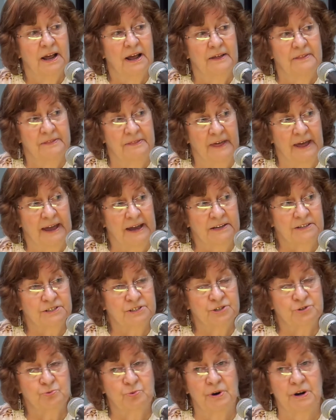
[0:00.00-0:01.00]

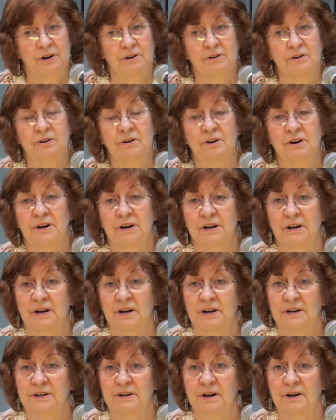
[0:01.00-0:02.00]
That's where
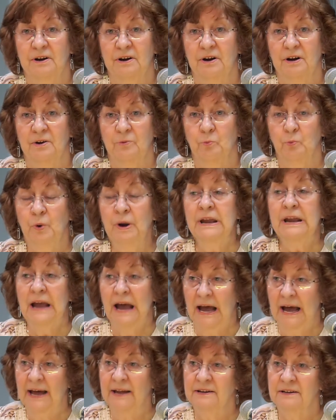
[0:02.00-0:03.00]
we
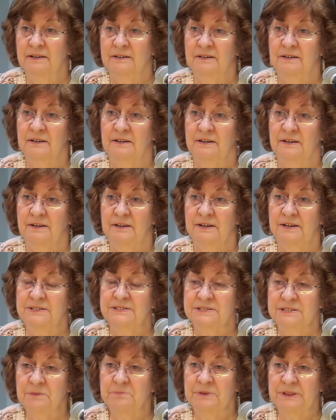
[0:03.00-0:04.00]
got
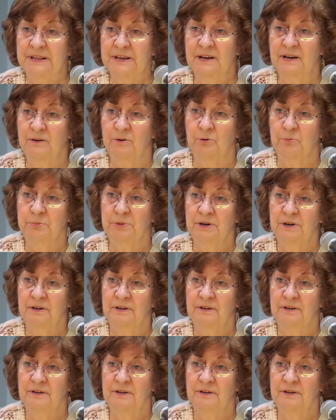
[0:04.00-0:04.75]
some of the help